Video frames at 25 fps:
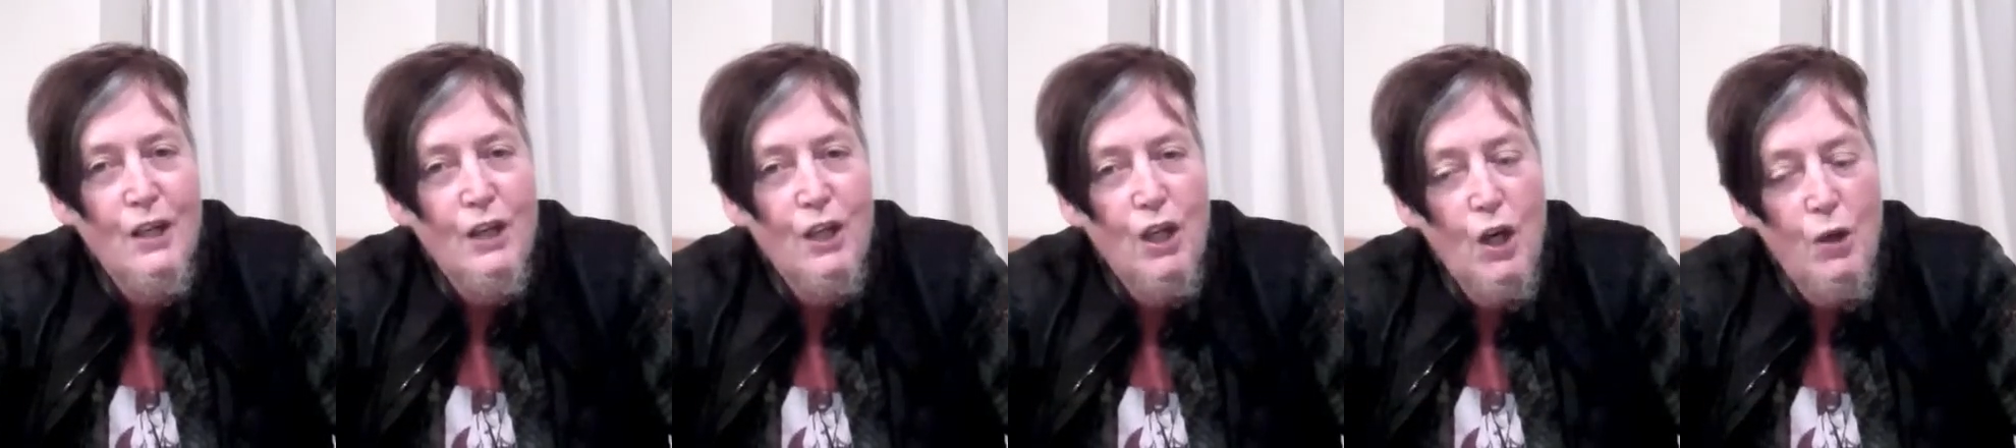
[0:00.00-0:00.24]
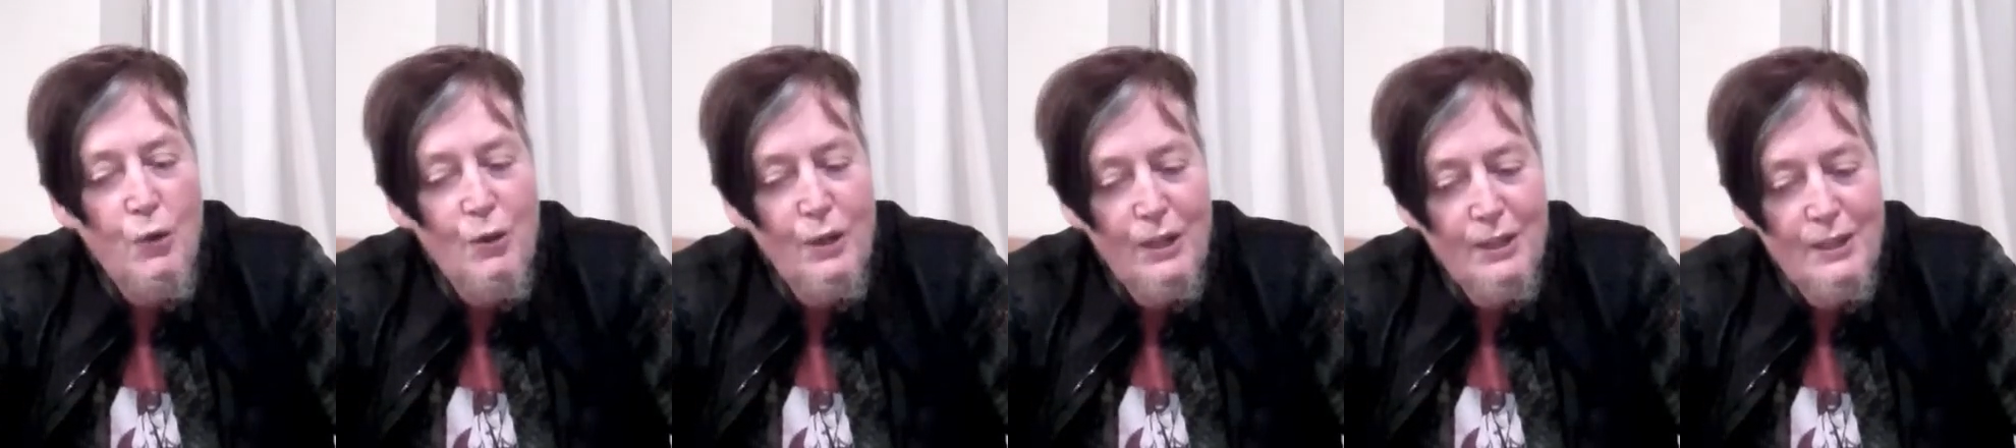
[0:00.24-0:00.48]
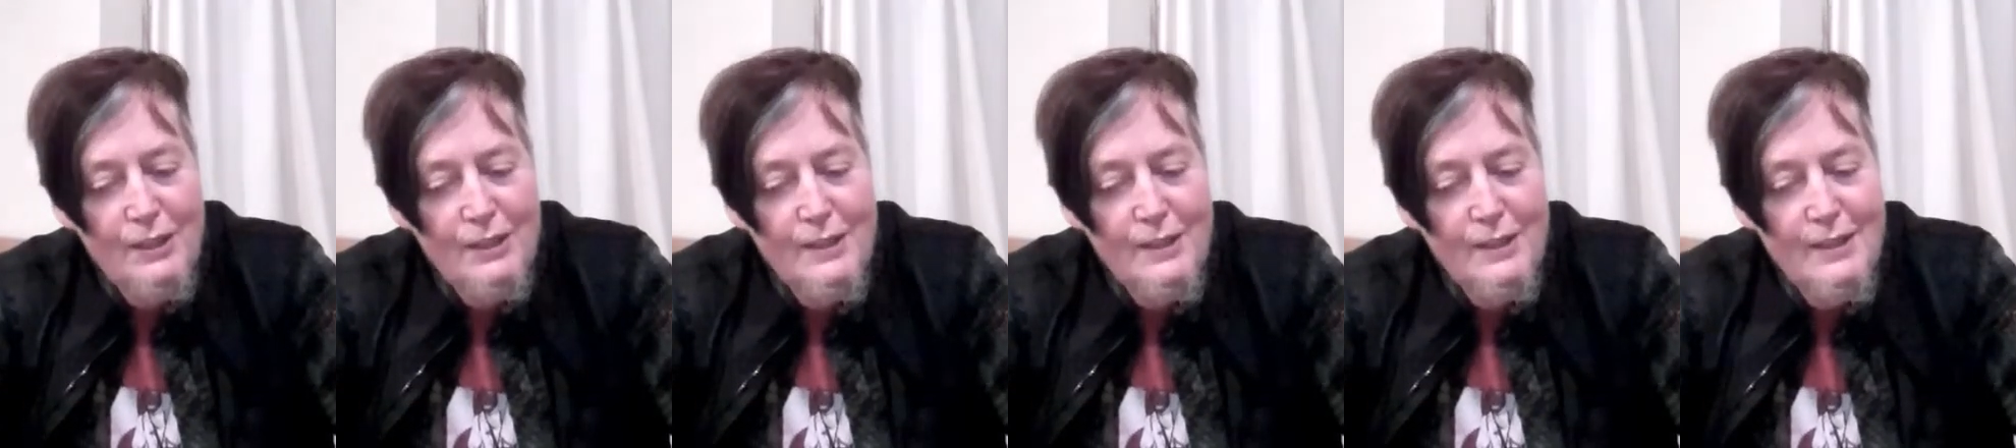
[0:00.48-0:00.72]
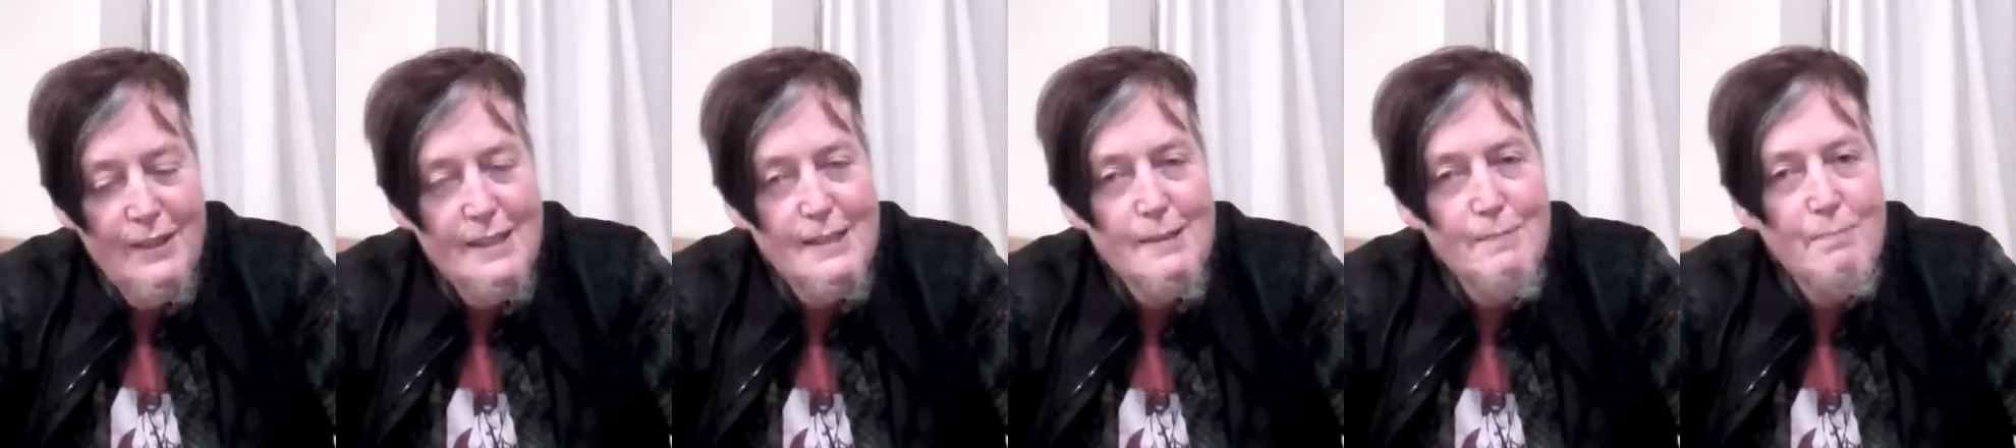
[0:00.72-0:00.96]
going into
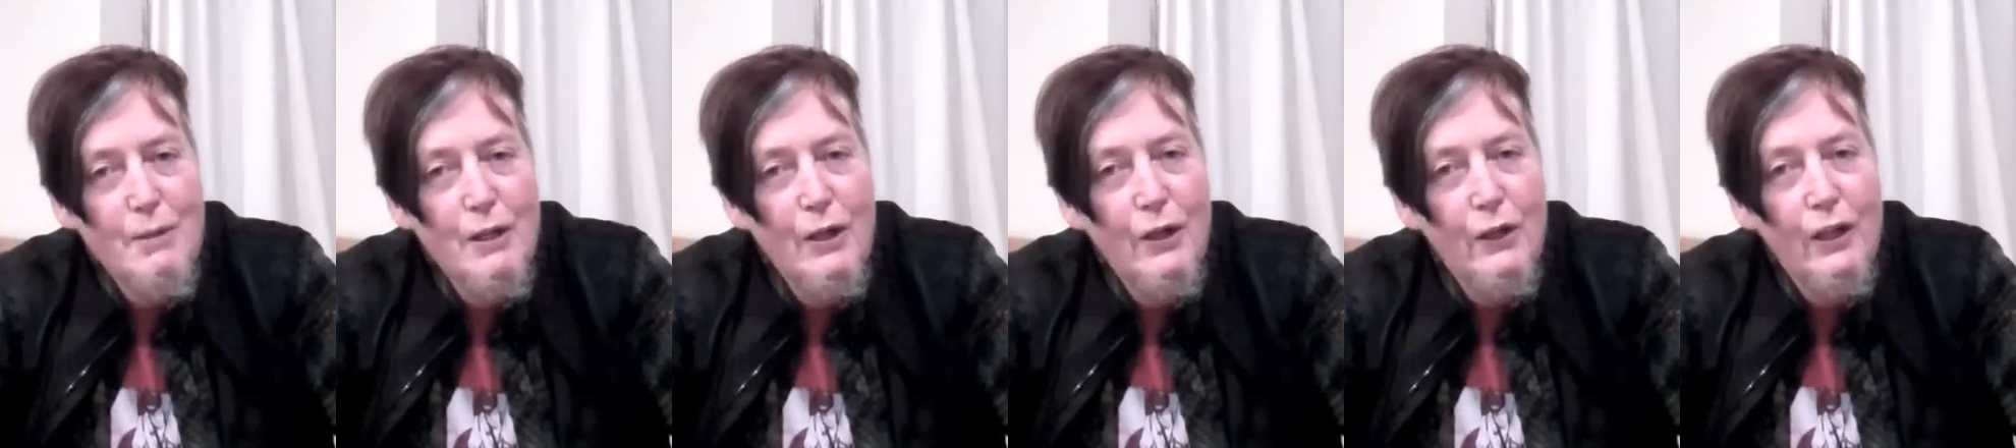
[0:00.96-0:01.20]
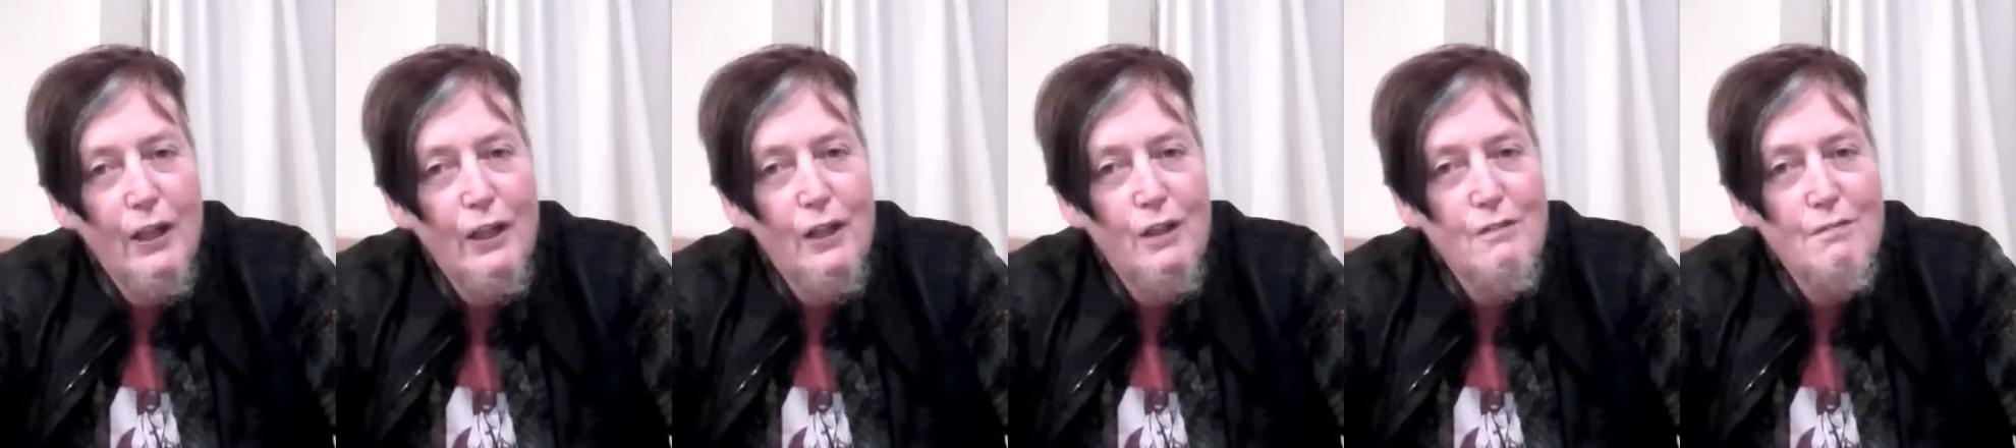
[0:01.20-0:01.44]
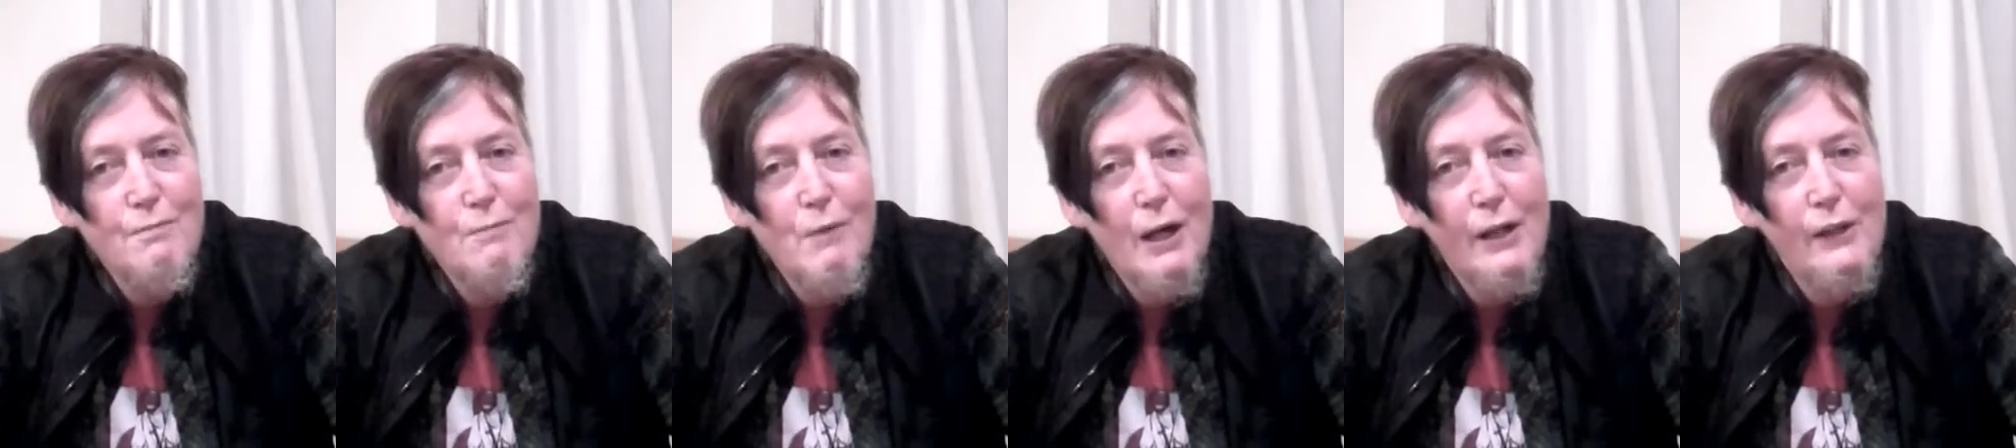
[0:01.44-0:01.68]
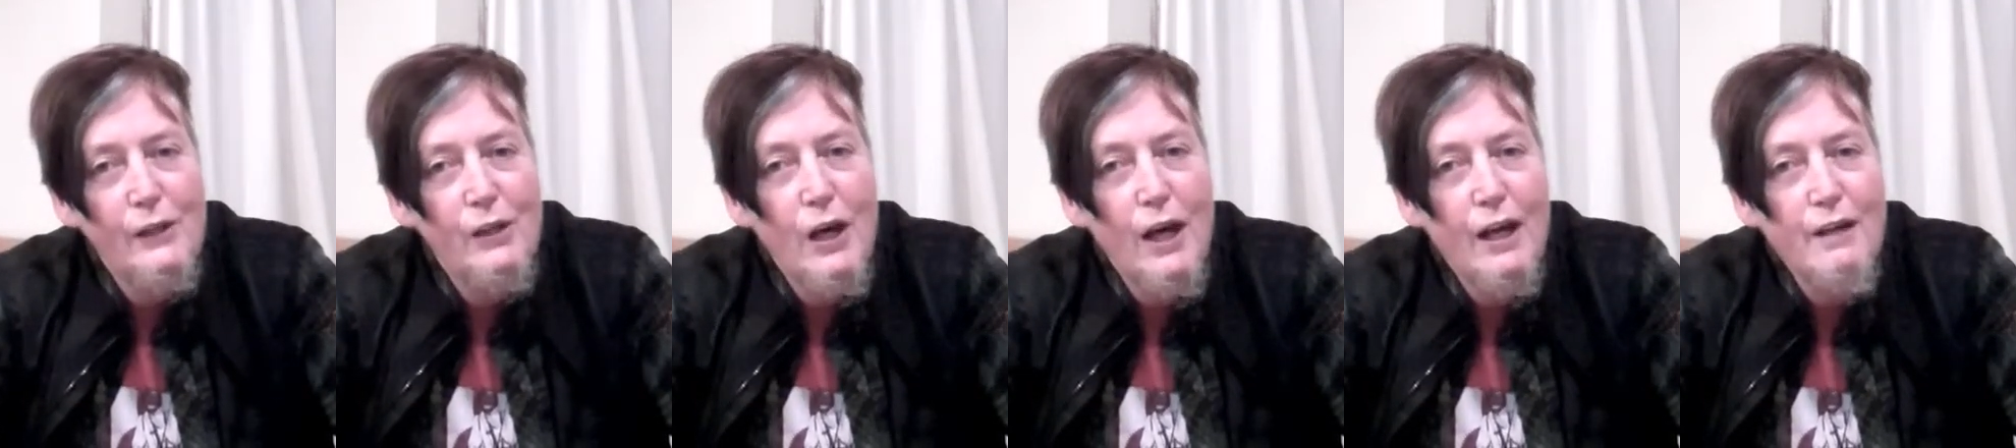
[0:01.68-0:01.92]
this period of
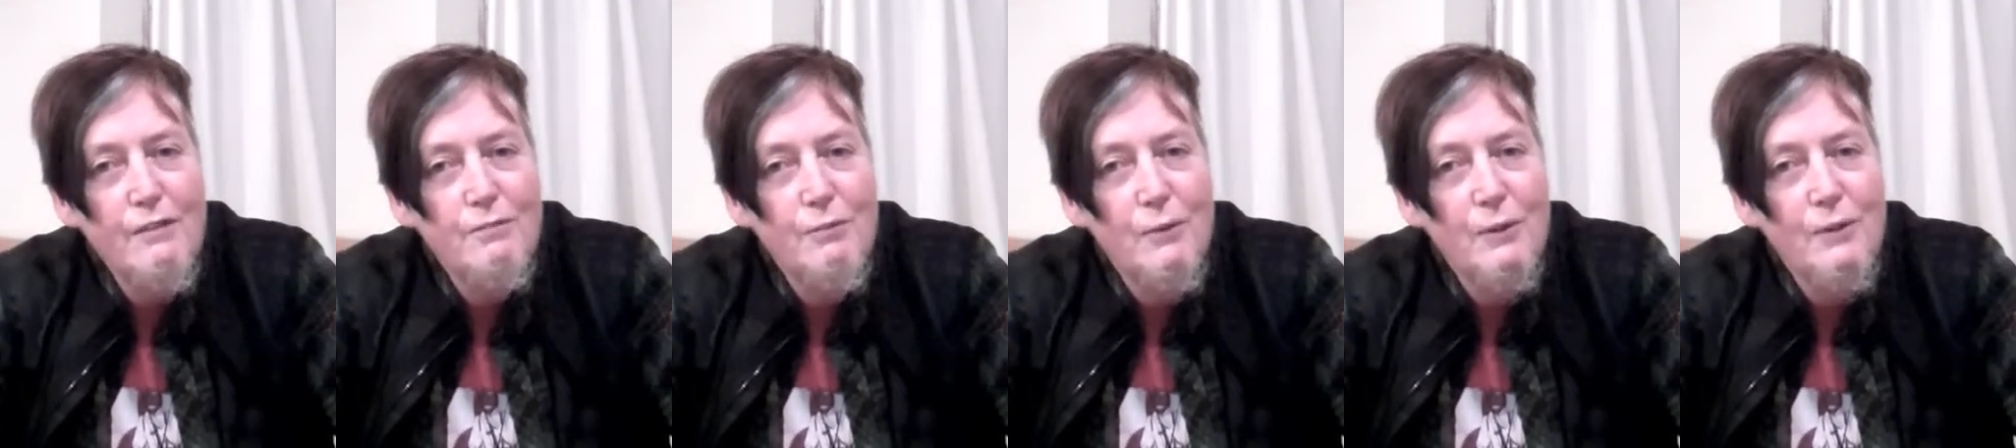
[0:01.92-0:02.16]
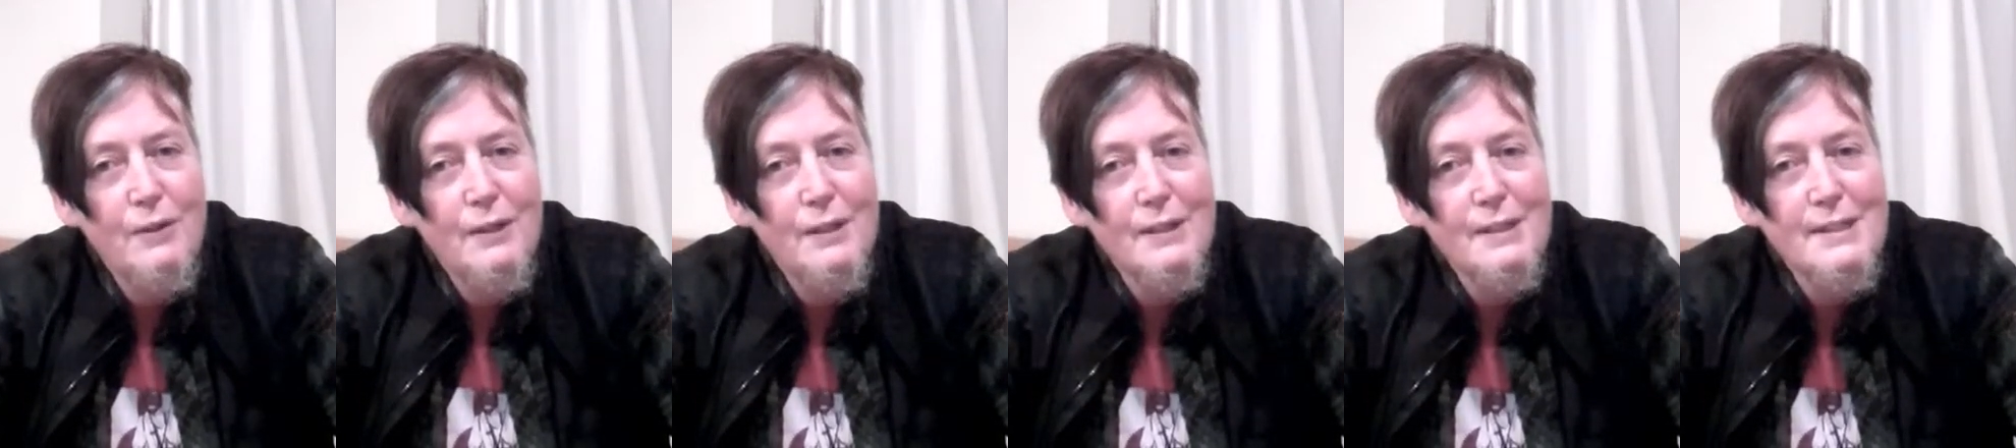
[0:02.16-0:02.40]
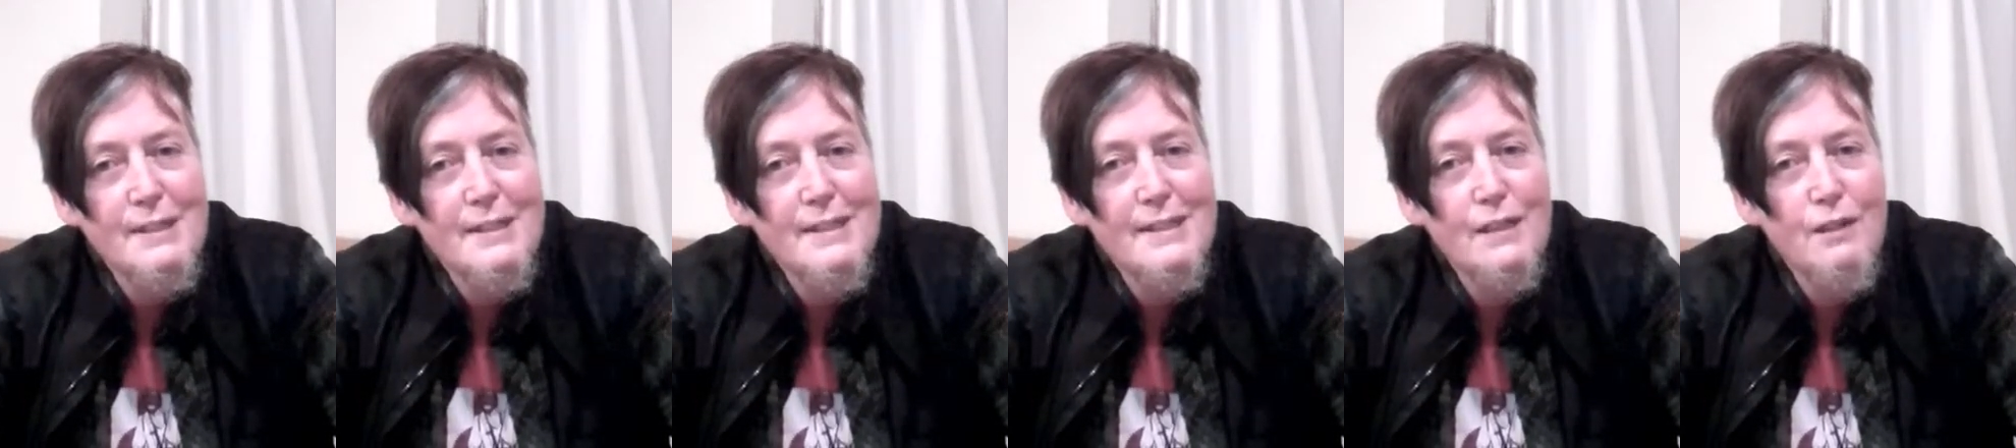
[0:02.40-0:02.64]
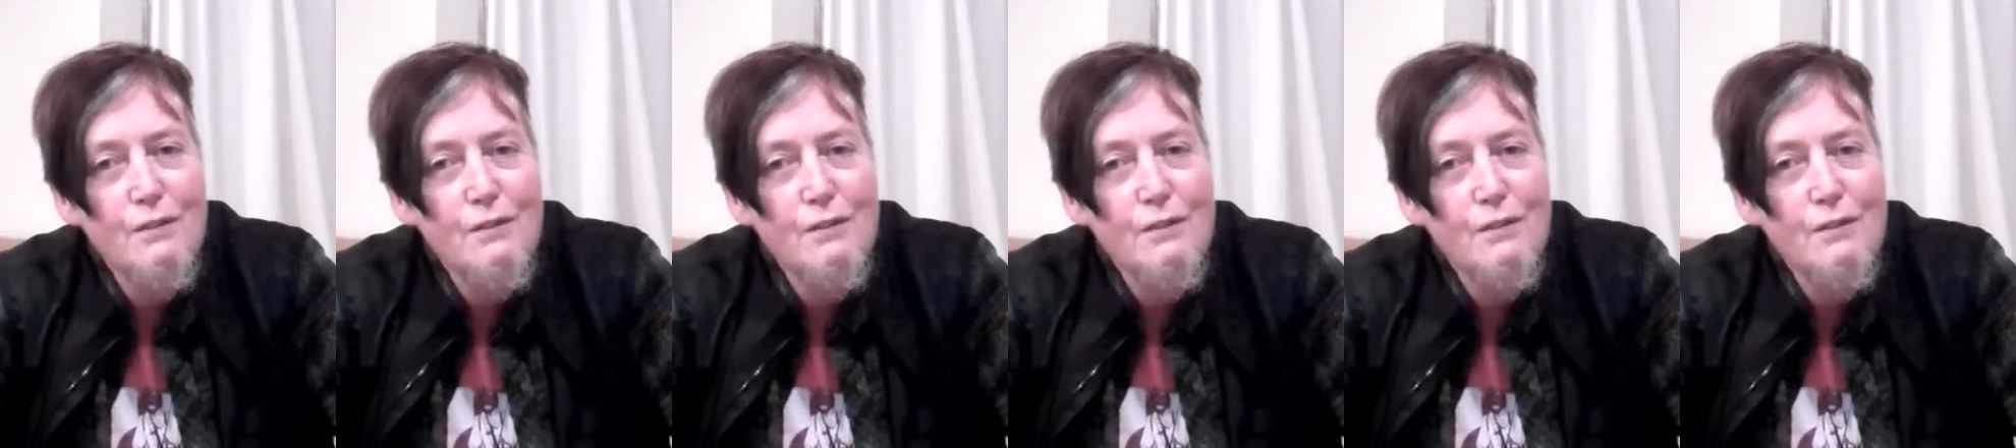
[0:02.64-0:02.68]
my life with this